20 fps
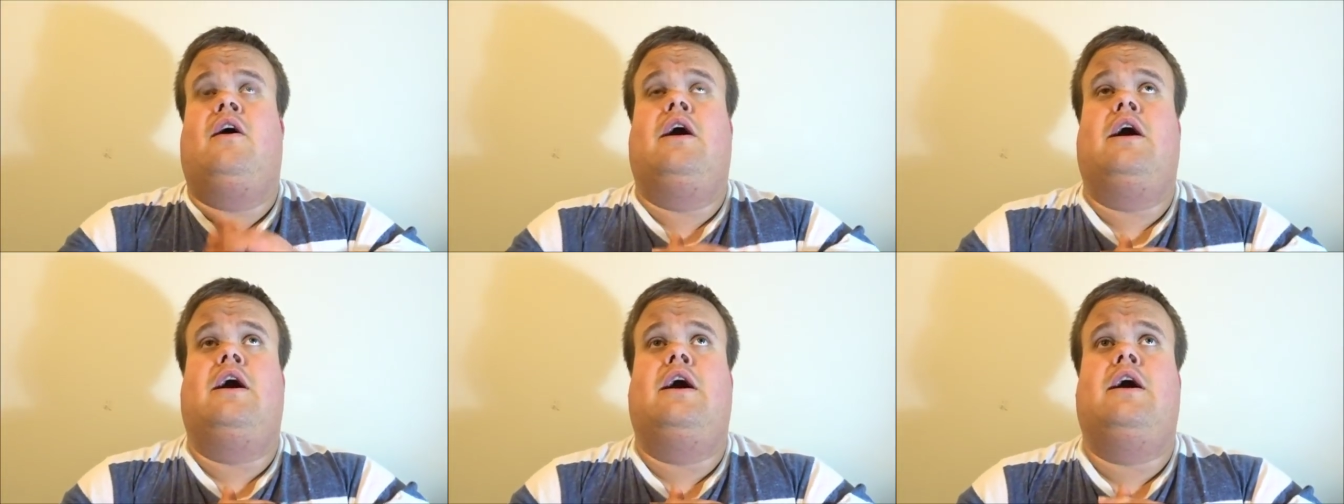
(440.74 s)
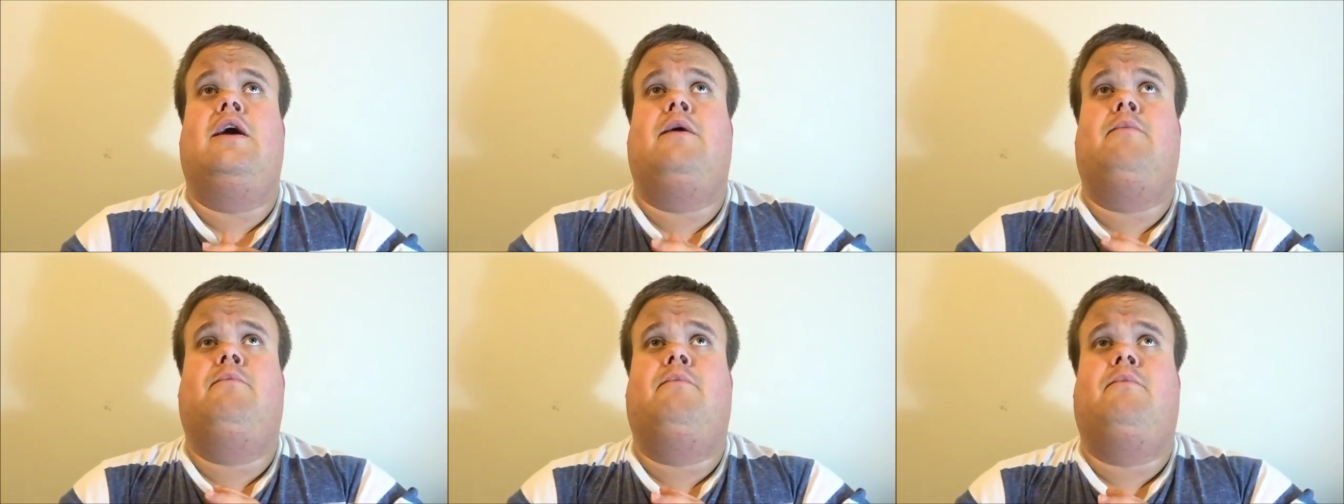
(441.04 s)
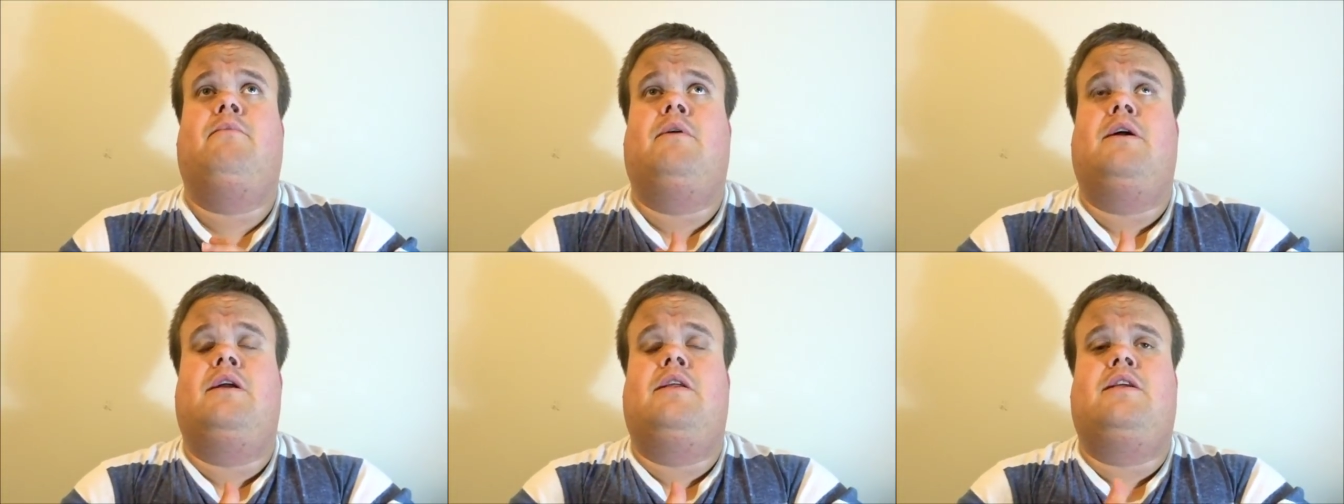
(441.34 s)
um,
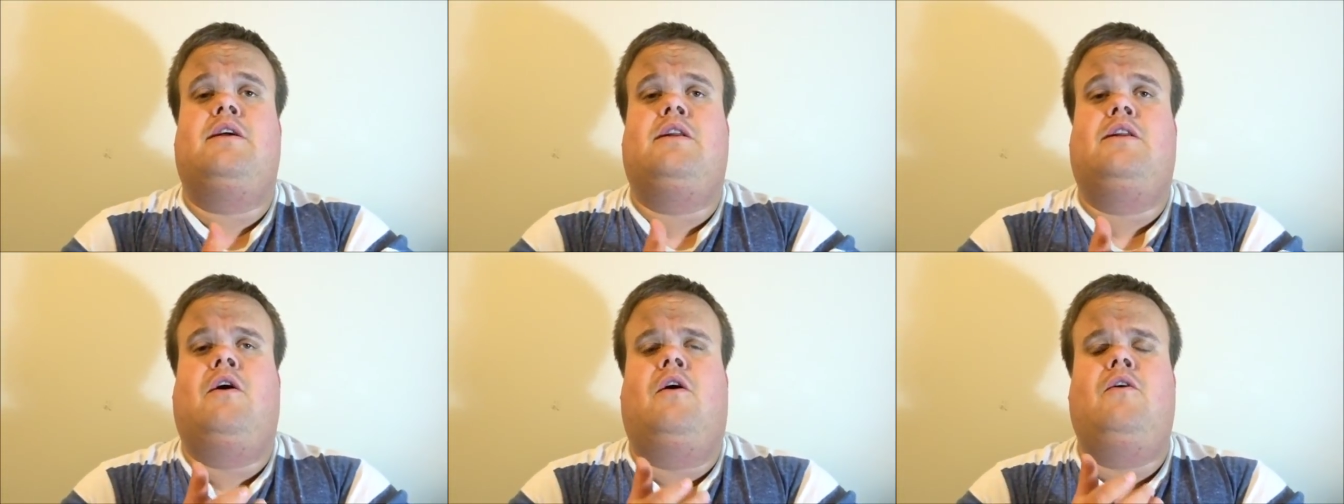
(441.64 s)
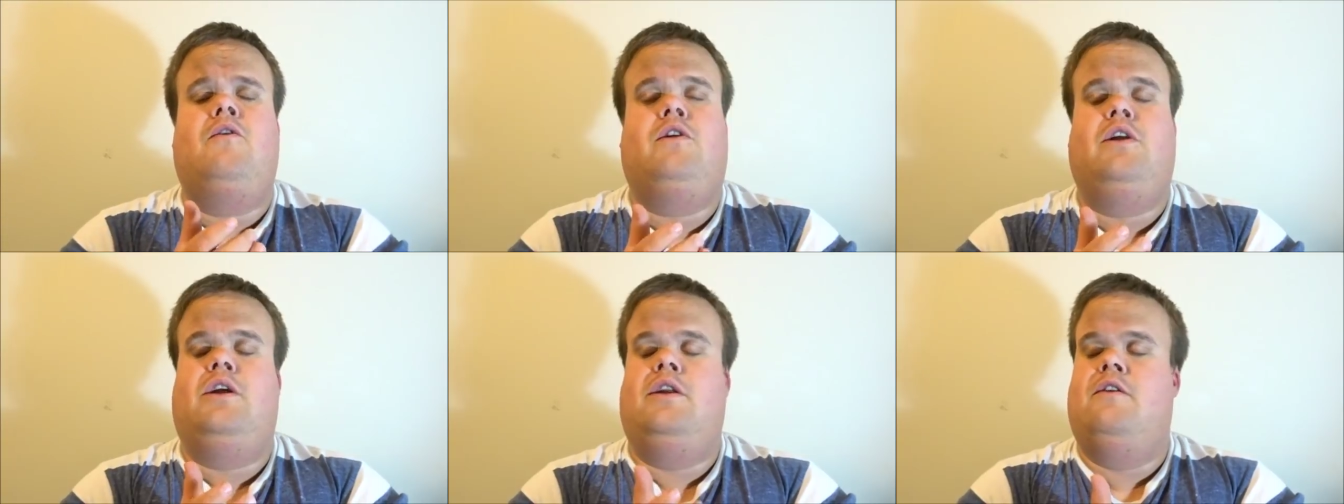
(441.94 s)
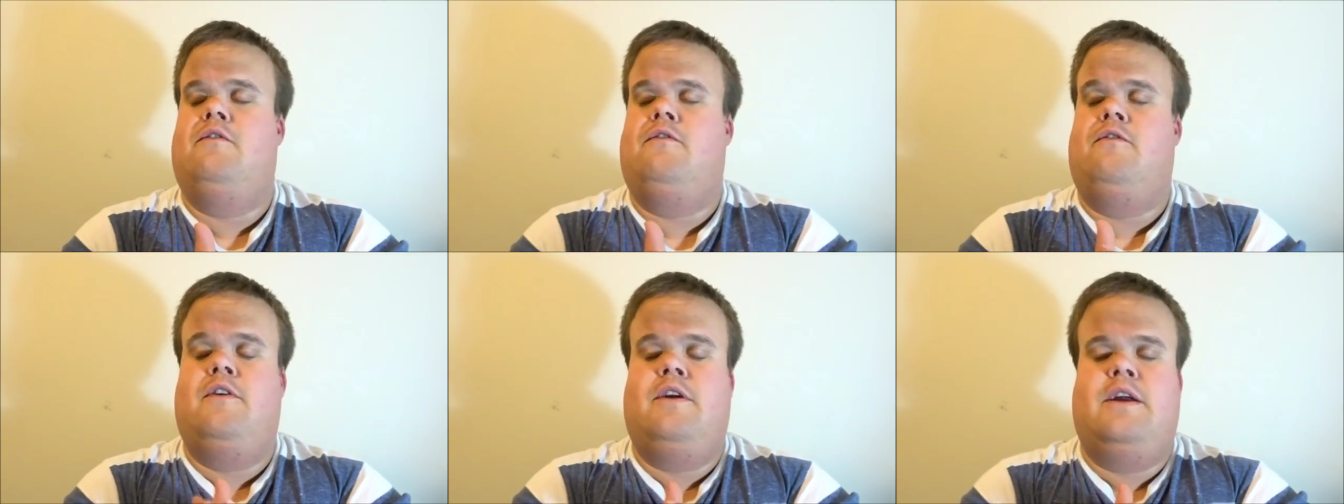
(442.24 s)
it's a totally
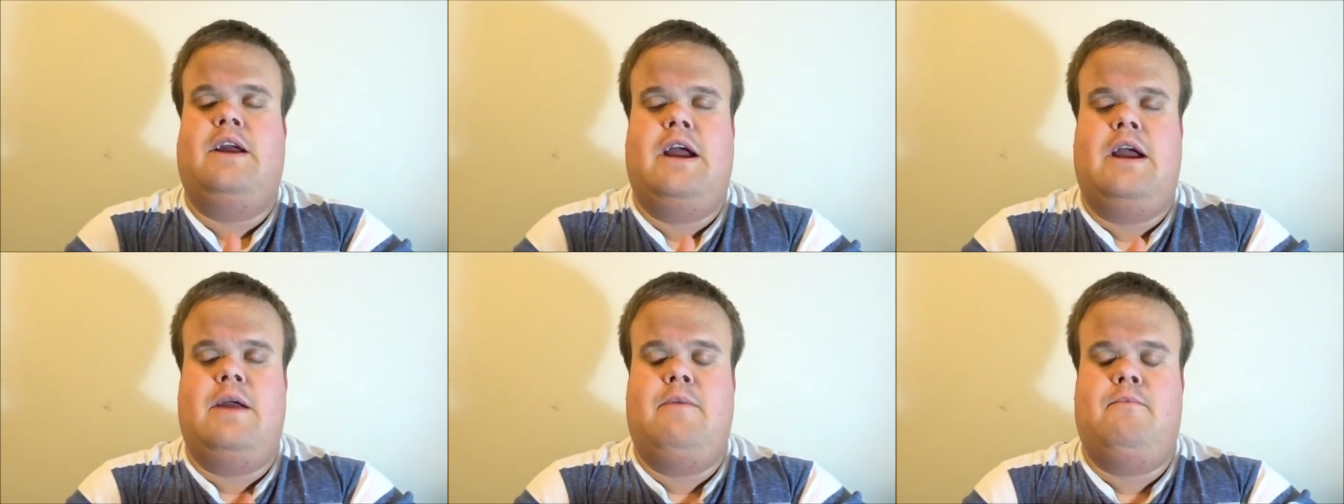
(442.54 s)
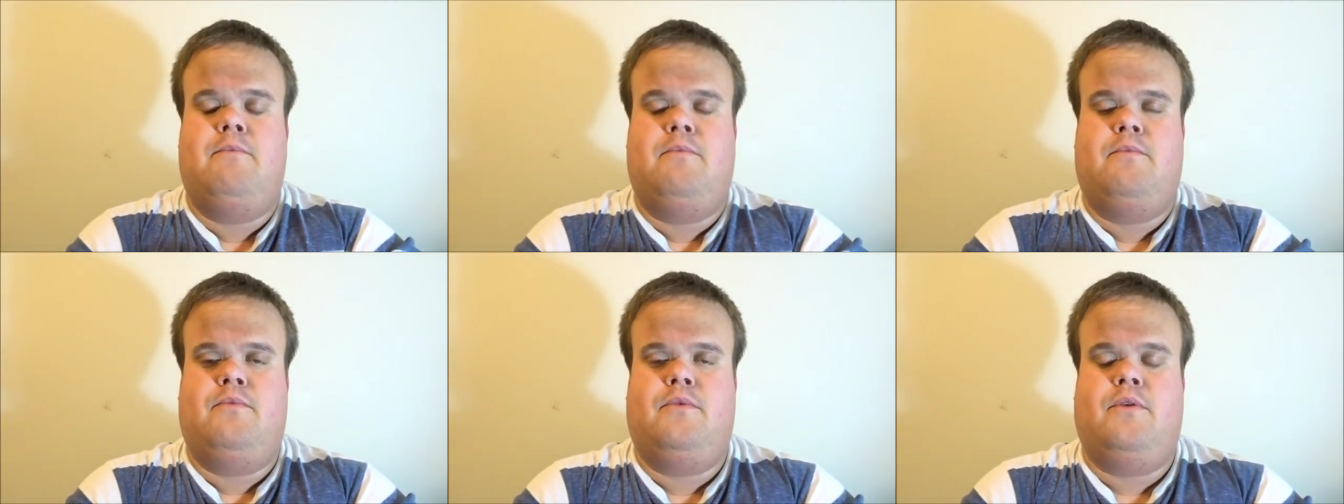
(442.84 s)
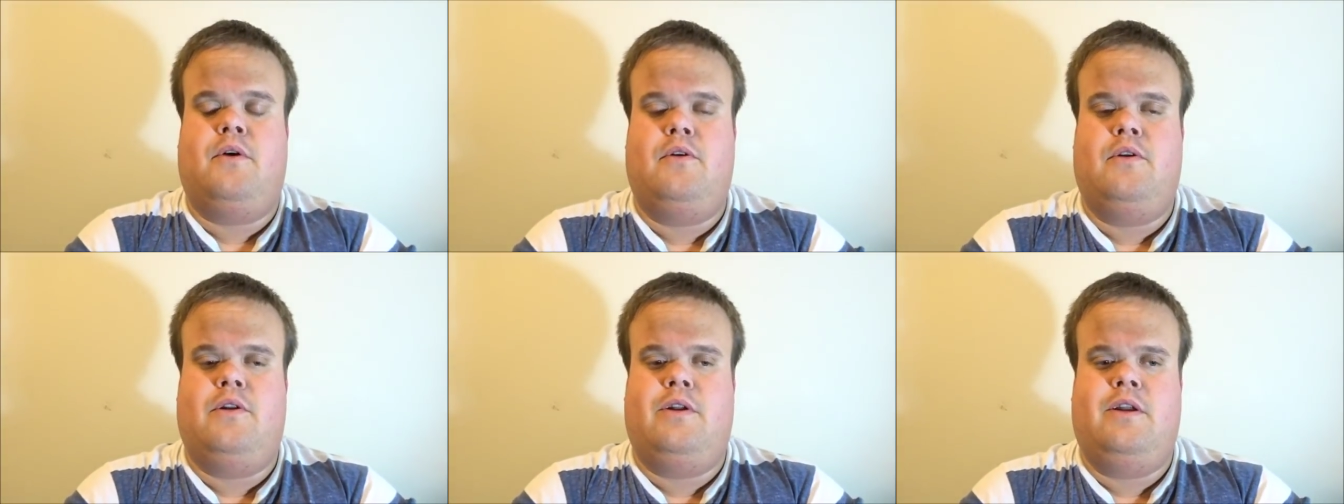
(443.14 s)
different game,
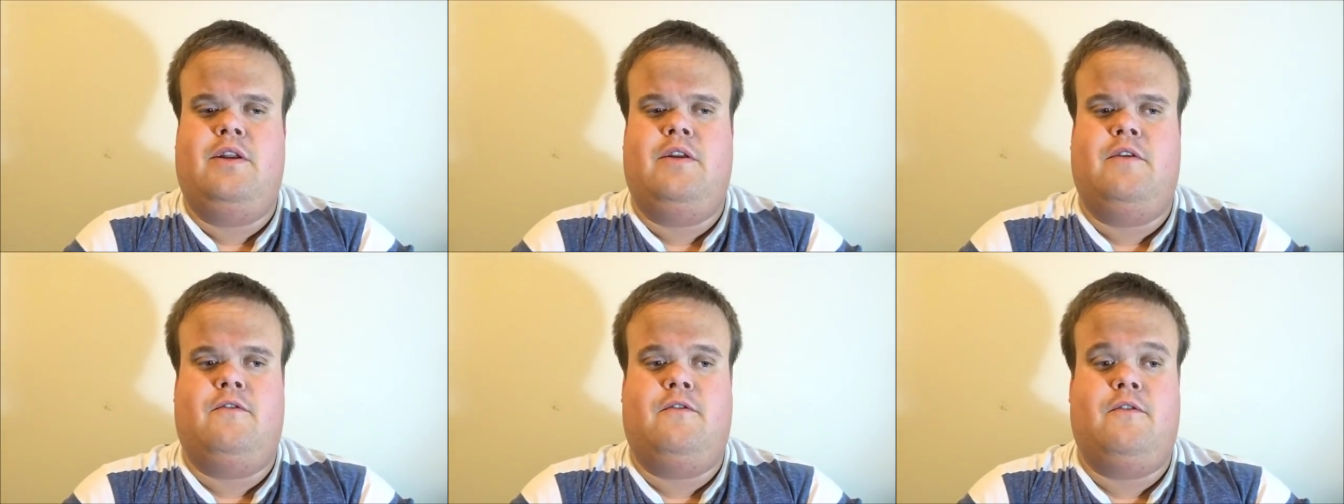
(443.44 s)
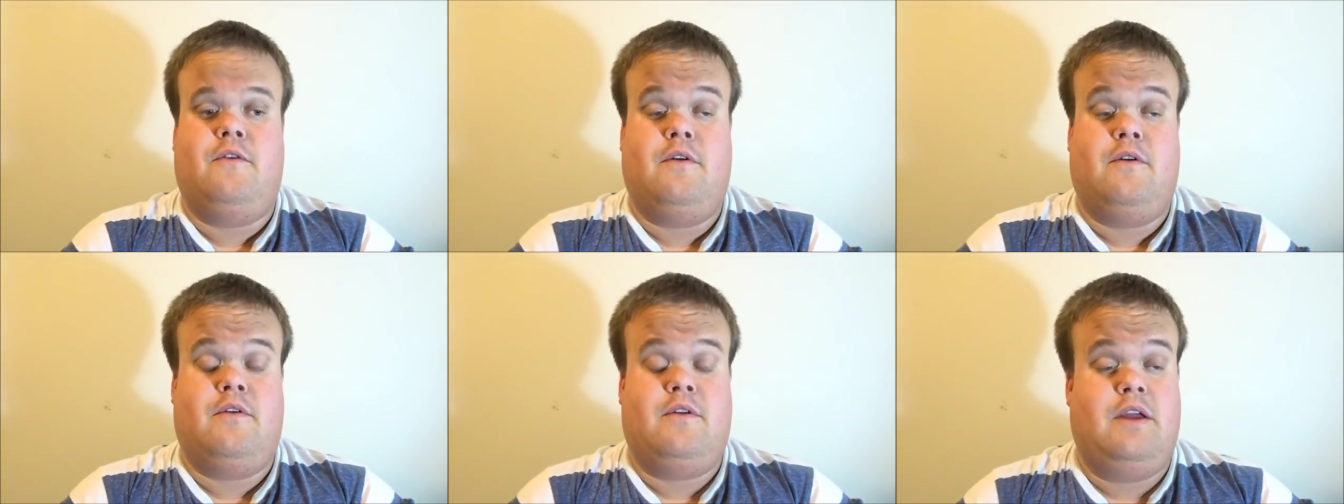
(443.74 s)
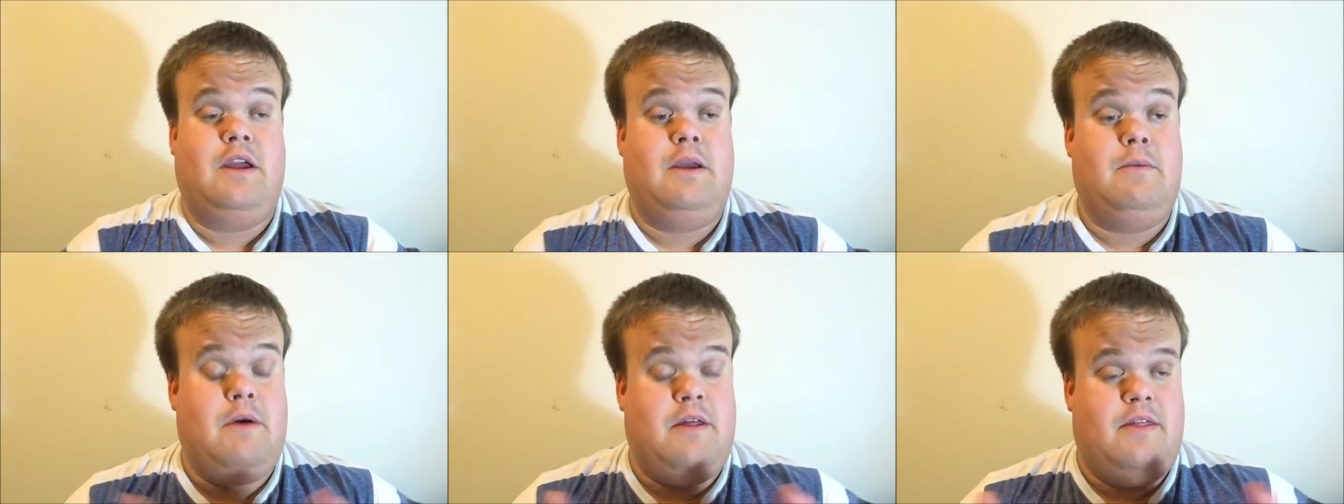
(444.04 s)
totally different team.